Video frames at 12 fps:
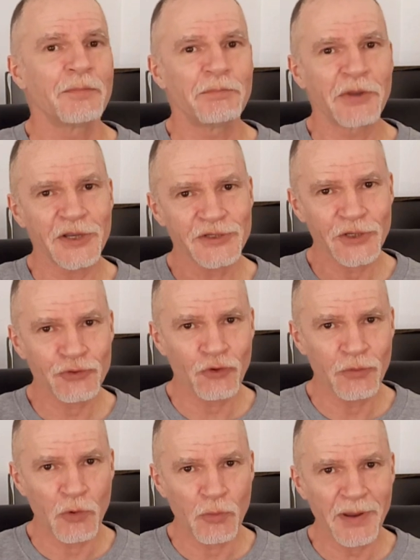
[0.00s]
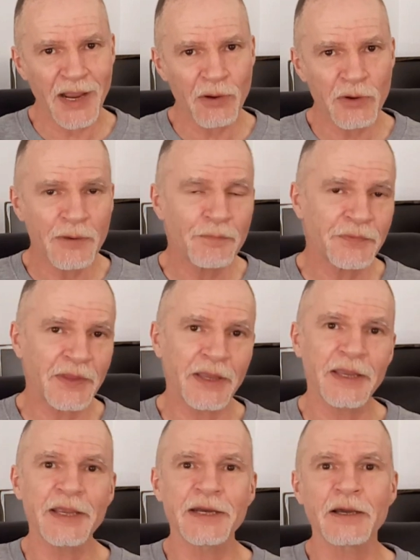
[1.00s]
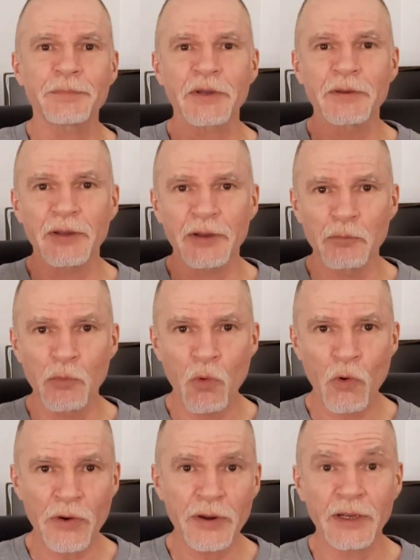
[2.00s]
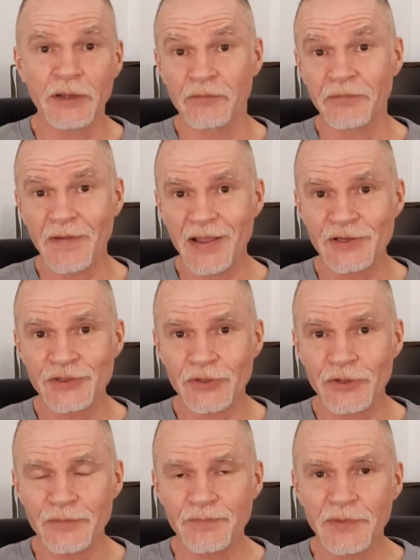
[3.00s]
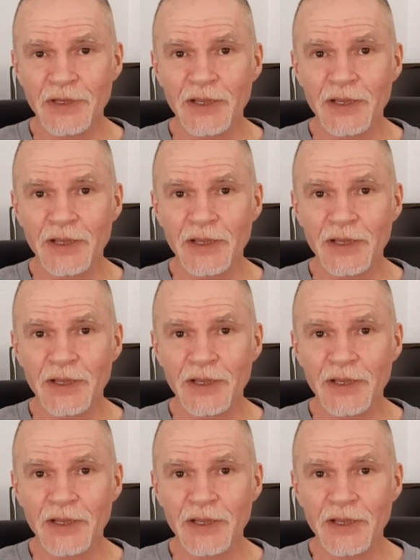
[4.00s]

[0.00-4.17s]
Because they draw more power, they heat up more and faster,